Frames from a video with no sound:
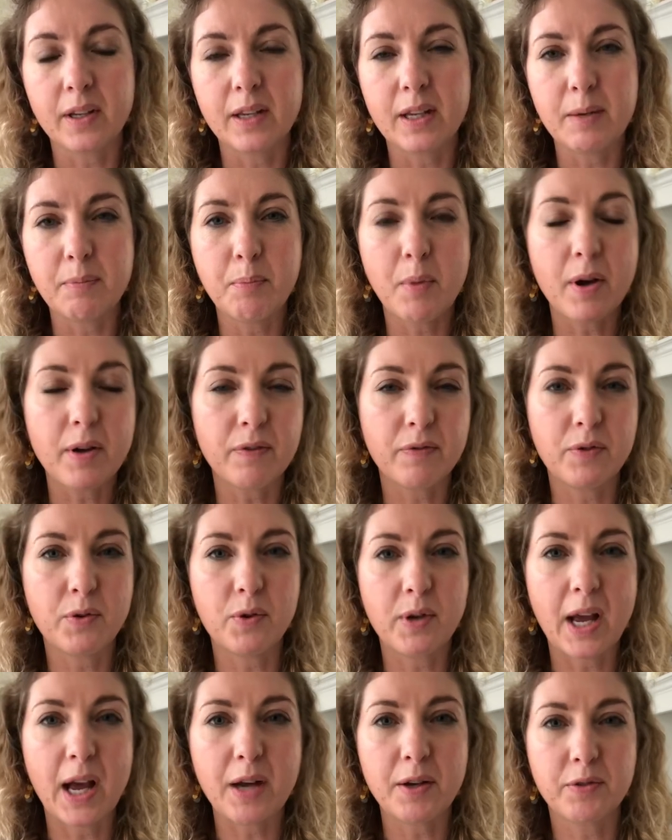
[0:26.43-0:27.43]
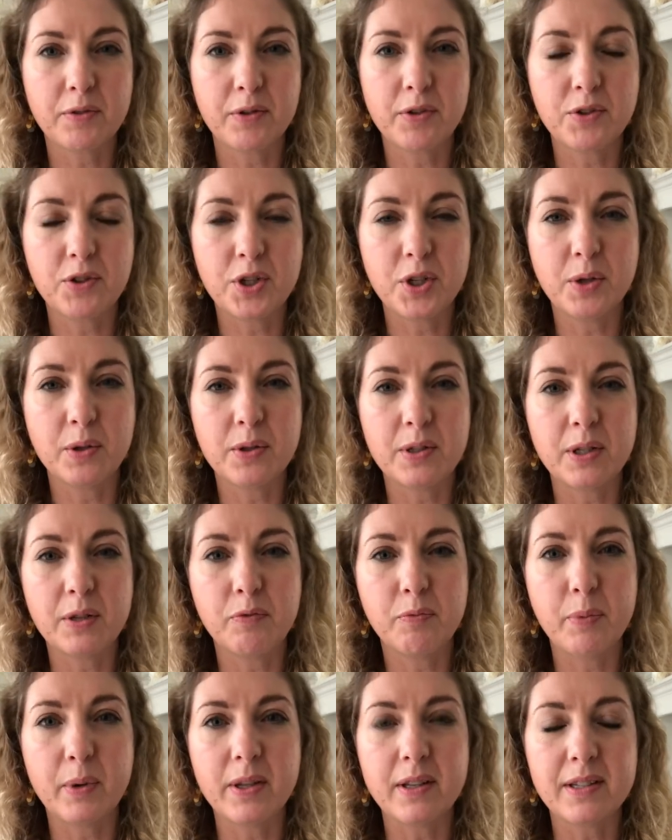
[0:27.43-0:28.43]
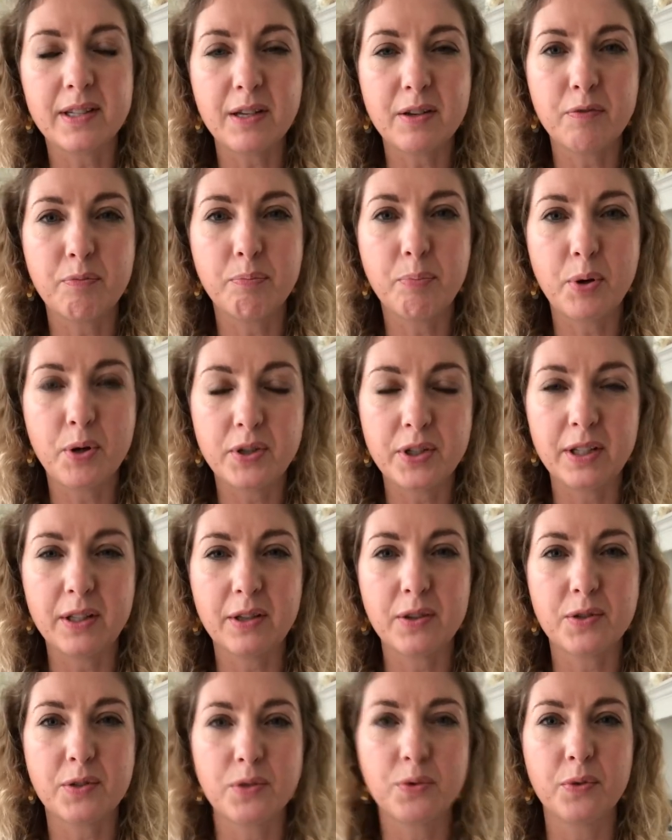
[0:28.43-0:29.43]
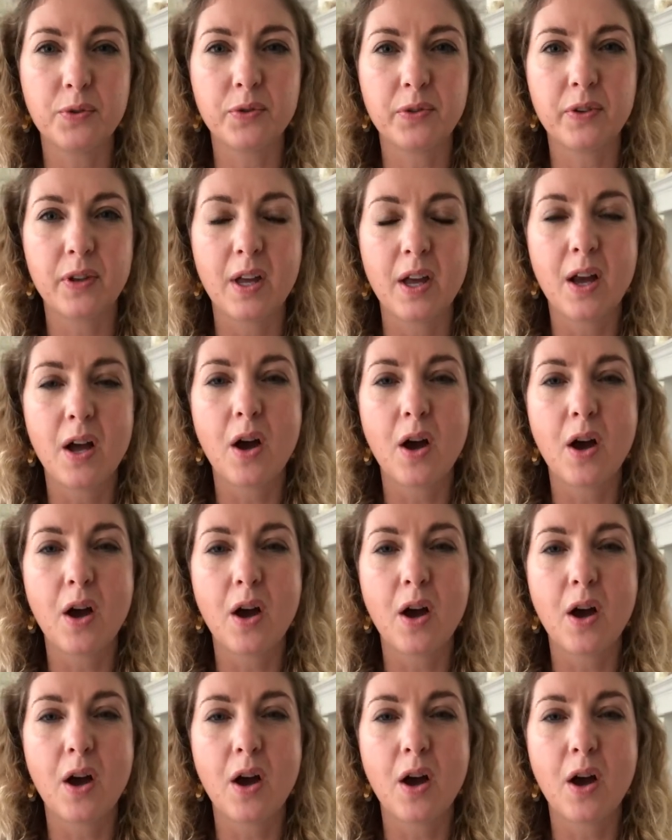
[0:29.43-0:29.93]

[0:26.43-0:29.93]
it might feel counterintuitive, but instead of putting the sauce